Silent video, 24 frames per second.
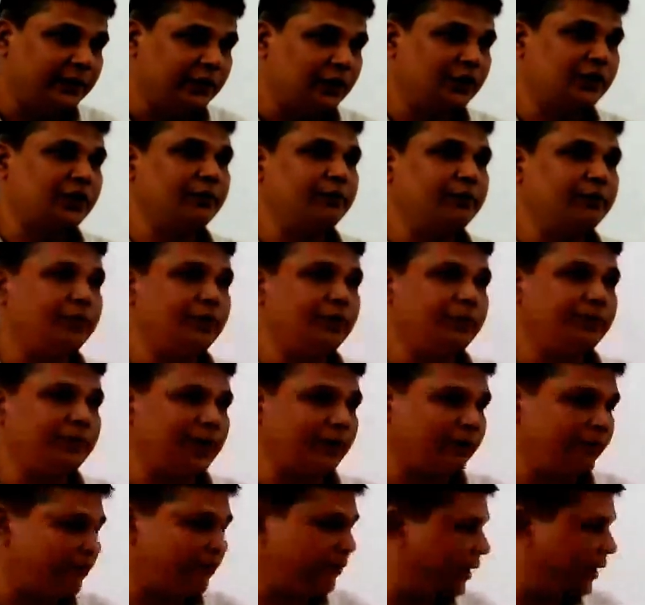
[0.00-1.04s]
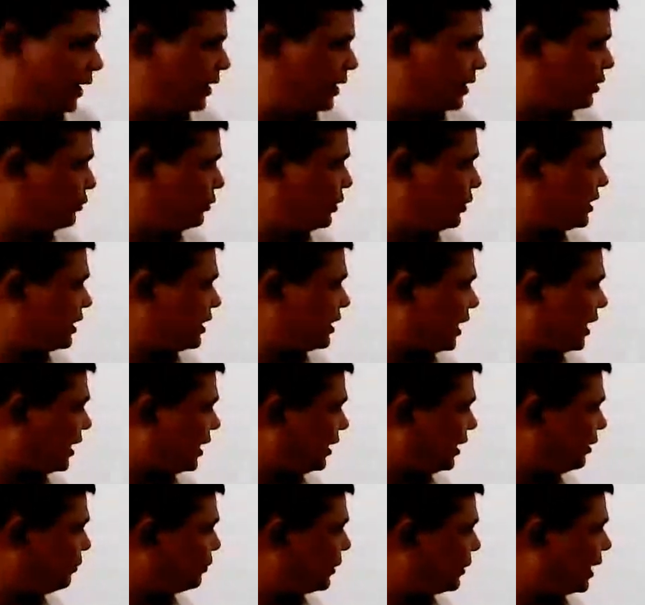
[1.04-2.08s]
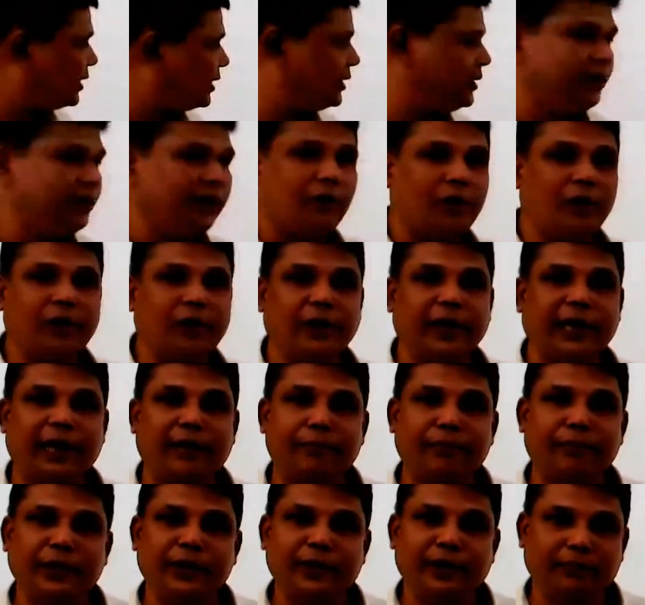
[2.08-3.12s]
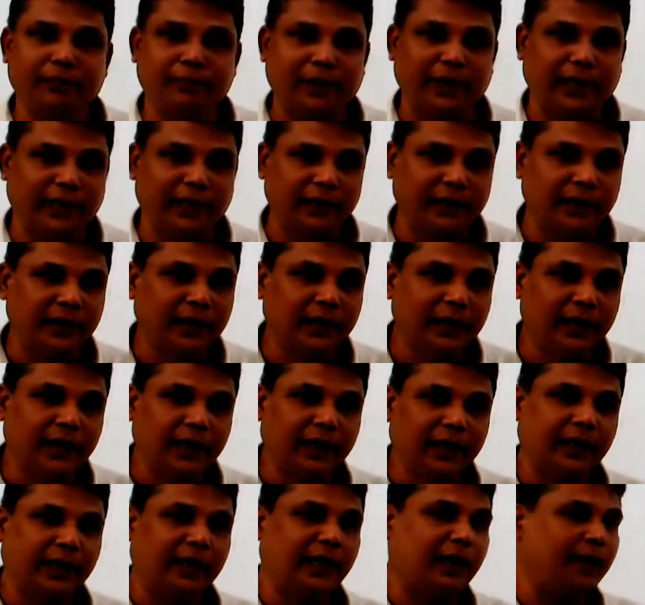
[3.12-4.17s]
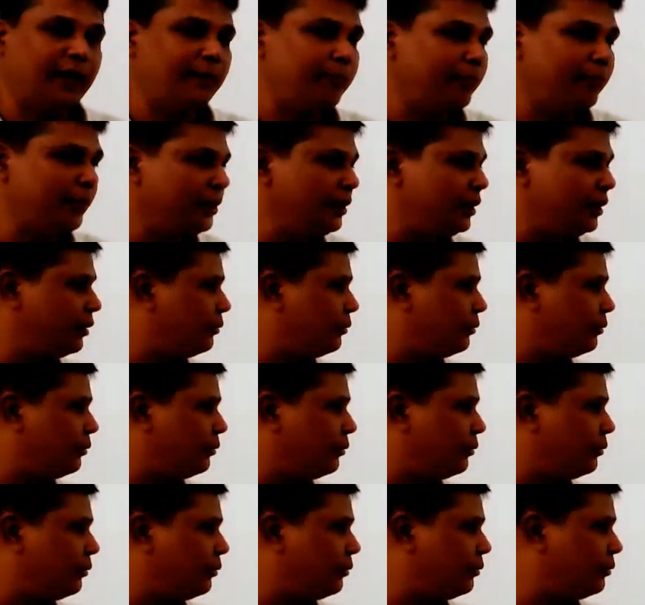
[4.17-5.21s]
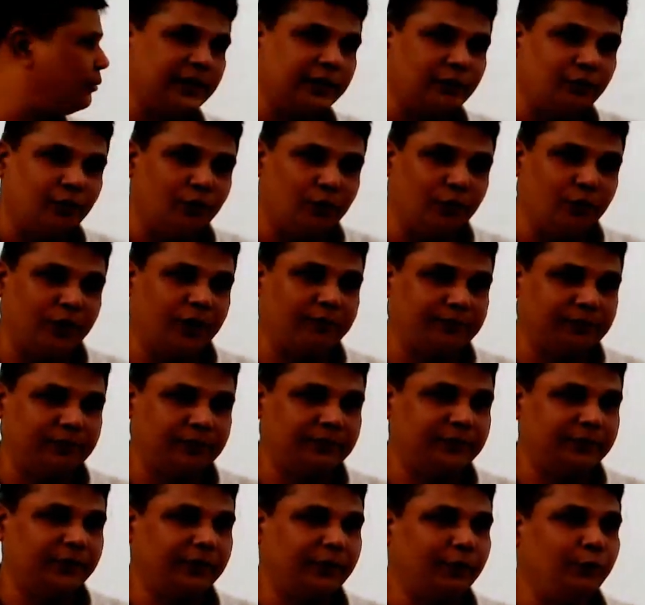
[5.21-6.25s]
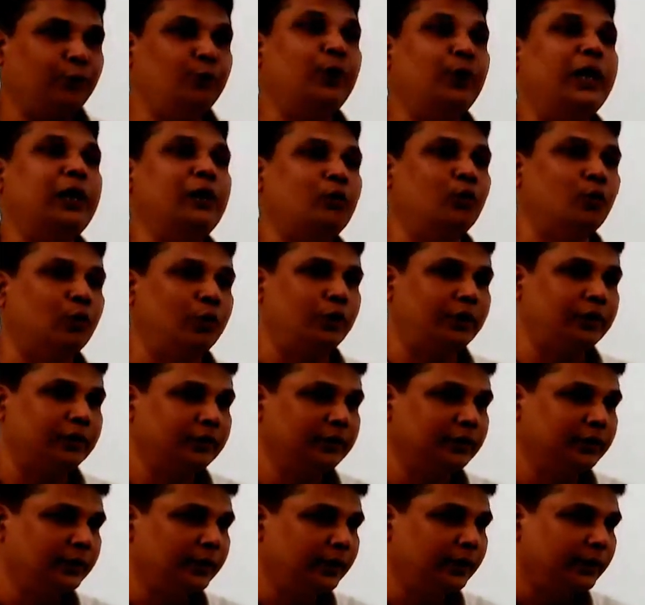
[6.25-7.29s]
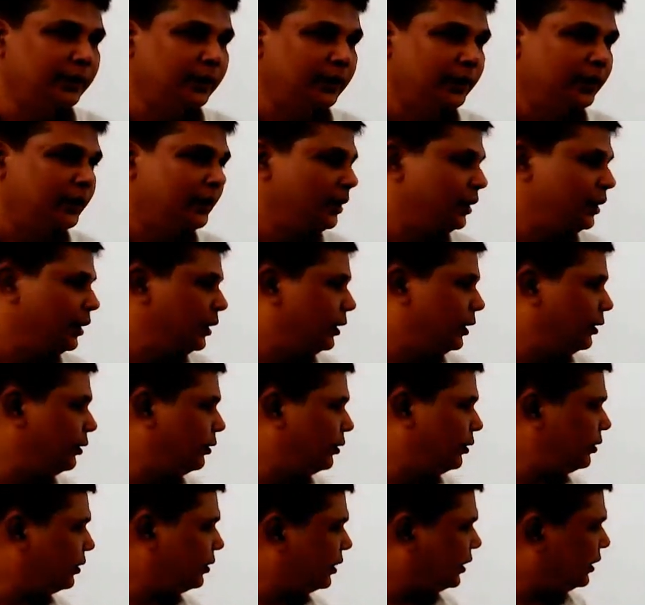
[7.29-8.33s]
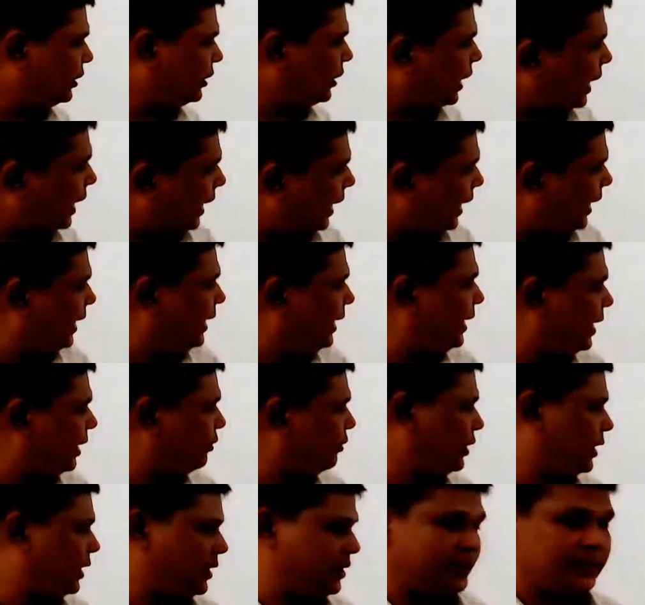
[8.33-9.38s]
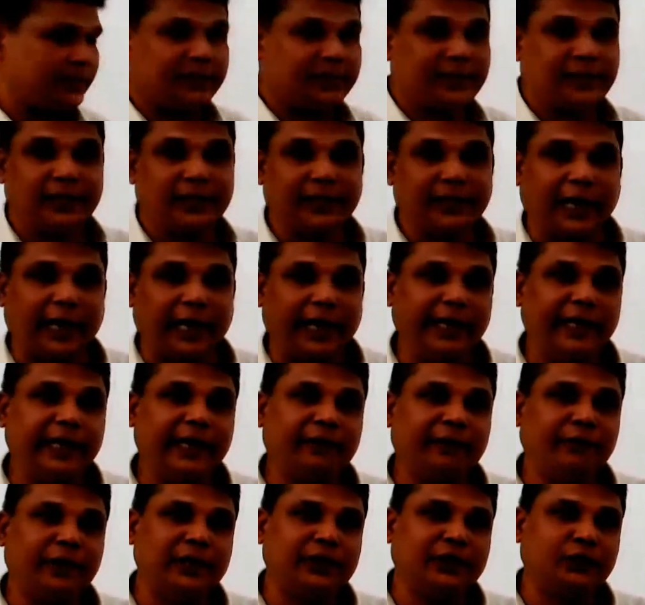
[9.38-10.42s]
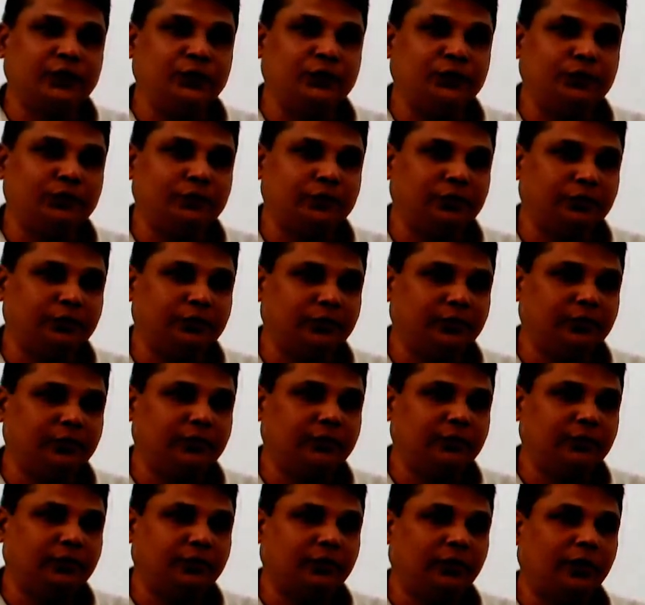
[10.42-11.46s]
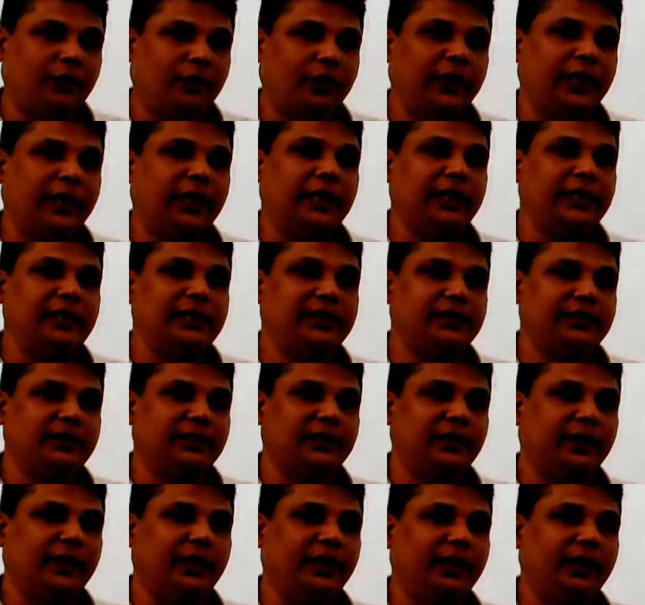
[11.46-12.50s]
So some of our friends, we started a magazine called Darbar. Darbar means it's a code of rural code. No, the idea was to organize